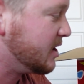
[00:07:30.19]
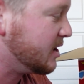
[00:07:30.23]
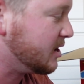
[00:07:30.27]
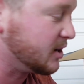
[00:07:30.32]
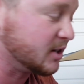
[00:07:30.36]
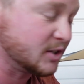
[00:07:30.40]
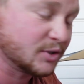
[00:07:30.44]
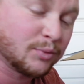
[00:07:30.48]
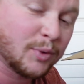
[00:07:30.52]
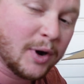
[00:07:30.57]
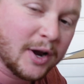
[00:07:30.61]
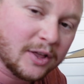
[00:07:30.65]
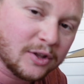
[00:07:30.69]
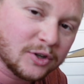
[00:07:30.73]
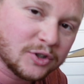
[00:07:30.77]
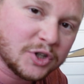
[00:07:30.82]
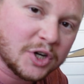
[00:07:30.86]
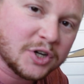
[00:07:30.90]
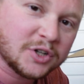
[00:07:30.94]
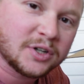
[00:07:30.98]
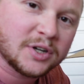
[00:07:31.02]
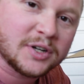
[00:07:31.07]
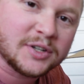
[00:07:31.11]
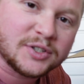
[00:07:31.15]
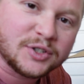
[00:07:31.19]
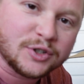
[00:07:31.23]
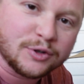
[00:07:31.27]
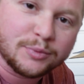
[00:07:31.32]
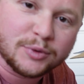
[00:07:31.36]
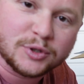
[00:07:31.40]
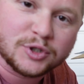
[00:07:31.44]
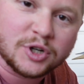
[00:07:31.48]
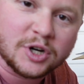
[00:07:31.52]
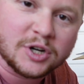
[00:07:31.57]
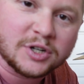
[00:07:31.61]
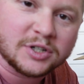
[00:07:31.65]
There's regular treasure hunts,
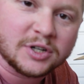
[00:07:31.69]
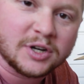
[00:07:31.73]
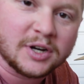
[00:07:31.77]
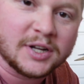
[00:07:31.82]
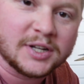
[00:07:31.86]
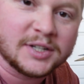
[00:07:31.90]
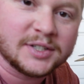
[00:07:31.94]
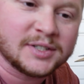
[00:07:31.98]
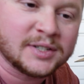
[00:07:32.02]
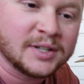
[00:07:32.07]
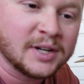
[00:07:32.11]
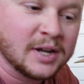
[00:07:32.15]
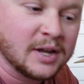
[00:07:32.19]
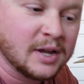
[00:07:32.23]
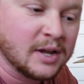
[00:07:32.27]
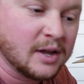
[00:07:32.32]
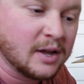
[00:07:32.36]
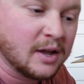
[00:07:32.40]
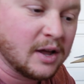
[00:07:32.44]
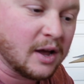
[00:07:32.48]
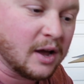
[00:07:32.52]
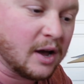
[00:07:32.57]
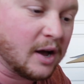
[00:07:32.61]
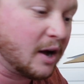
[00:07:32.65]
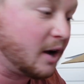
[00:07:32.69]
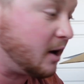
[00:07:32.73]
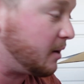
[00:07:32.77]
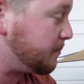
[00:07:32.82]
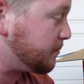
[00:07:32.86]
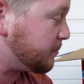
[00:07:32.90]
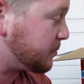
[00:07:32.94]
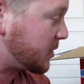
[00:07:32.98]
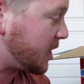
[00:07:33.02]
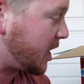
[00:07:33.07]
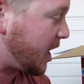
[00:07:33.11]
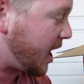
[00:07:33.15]
super treasure hunts.
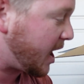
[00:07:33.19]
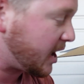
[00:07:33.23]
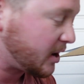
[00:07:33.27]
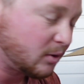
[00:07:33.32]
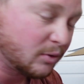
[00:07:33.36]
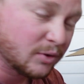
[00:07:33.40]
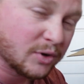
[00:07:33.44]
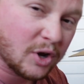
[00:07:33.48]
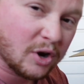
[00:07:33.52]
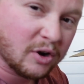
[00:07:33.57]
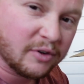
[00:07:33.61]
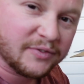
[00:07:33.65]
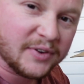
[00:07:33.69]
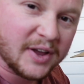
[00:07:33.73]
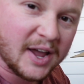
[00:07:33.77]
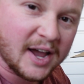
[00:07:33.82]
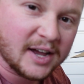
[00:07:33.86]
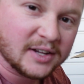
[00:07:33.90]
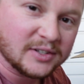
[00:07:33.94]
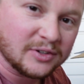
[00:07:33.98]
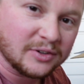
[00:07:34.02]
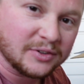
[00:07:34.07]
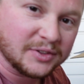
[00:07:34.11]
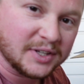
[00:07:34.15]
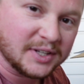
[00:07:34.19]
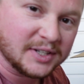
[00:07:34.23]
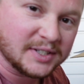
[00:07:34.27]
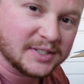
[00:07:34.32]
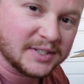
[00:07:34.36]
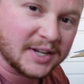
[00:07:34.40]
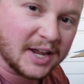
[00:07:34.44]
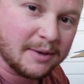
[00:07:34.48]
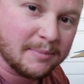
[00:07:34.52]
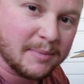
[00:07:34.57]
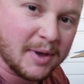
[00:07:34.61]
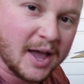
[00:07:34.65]
I don't know if it has all the
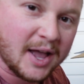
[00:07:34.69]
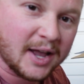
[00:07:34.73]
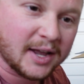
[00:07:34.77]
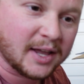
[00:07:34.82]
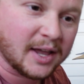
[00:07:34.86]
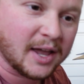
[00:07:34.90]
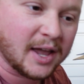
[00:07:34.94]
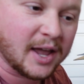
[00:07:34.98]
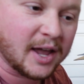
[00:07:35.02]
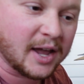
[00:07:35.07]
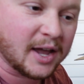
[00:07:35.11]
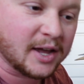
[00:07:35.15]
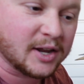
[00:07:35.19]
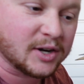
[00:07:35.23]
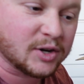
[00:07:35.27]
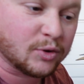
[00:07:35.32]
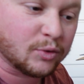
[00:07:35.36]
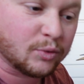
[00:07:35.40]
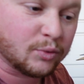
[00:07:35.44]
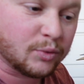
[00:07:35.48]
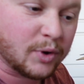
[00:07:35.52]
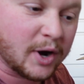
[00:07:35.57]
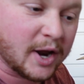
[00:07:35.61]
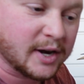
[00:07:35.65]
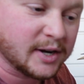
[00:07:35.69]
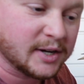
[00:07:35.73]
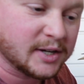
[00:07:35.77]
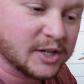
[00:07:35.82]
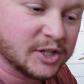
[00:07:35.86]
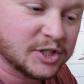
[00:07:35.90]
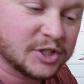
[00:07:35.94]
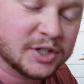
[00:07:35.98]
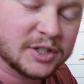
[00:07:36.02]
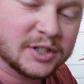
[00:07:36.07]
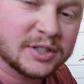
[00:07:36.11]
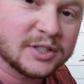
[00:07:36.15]
Zamac and Red
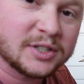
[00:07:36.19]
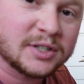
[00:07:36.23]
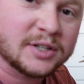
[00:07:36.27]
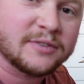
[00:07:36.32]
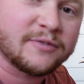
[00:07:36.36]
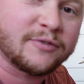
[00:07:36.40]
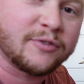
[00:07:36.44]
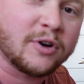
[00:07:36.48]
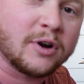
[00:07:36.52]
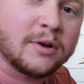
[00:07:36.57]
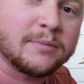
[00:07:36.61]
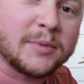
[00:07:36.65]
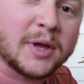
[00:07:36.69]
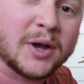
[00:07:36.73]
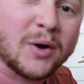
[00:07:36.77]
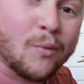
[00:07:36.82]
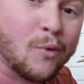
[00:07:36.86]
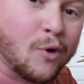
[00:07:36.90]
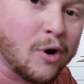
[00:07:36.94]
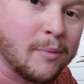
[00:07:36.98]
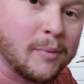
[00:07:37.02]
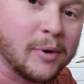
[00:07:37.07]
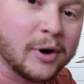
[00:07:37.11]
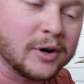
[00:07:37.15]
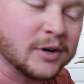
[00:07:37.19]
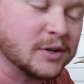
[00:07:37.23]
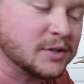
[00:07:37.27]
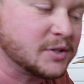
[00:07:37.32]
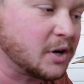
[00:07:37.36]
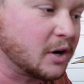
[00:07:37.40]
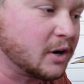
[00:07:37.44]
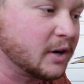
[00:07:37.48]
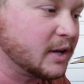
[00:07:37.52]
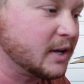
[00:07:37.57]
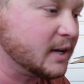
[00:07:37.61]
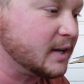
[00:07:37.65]
editions from like Walmart and
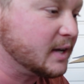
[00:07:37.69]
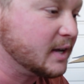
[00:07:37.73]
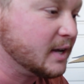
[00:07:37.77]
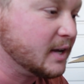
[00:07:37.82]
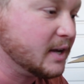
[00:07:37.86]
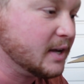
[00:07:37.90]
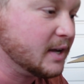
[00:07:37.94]
Target.